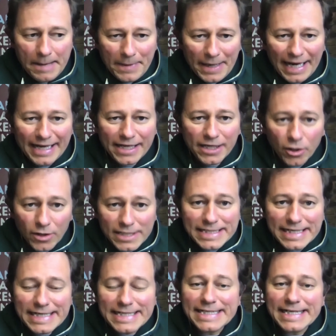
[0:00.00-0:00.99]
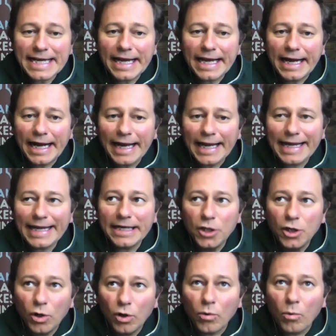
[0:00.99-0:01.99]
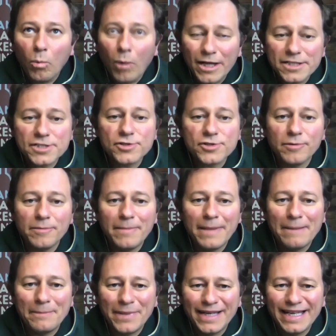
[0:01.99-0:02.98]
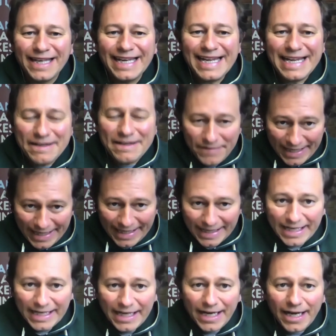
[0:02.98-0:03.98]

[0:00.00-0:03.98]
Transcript: But I can honestly say I cannot once remember leaving